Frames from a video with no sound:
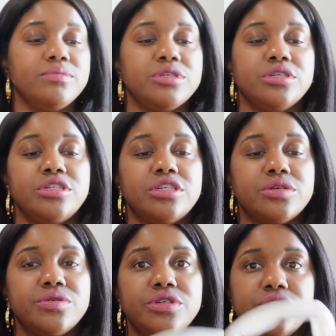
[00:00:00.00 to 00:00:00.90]
to
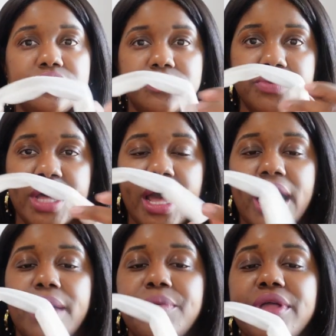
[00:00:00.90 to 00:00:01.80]
show you.
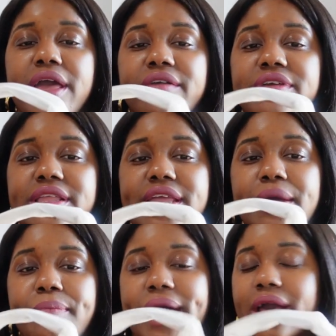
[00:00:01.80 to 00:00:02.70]
I put everything
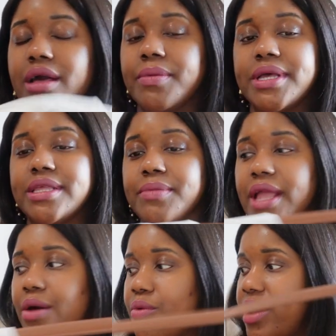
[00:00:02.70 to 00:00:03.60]
back up because I'm
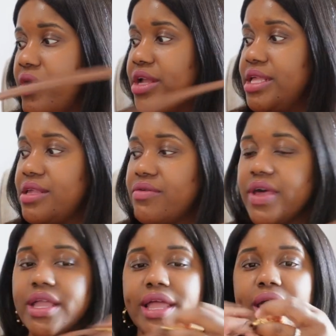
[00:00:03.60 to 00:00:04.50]
not wearing this
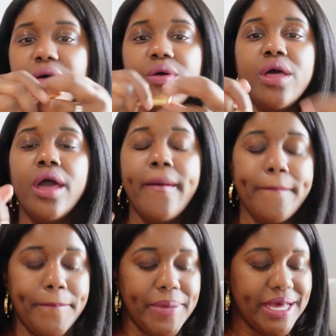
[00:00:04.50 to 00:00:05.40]
right now,
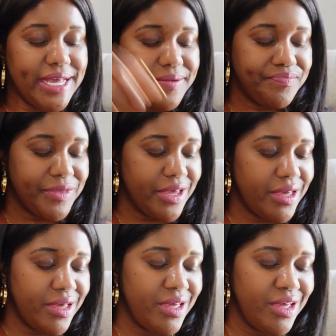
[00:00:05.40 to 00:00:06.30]
but
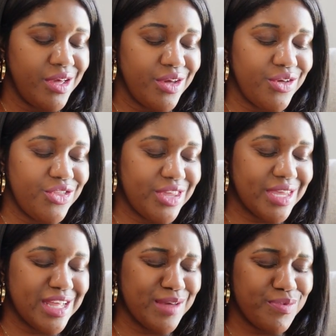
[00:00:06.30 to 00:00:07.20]
you
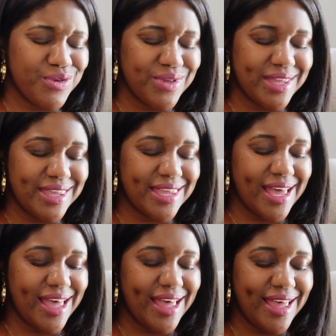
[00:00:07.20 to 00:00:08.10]
just clip it on the
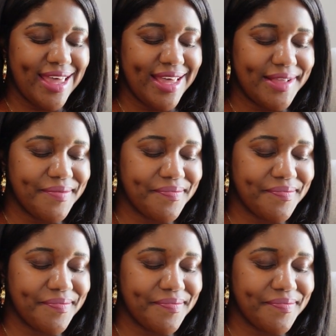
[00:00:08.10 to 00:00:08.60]
side.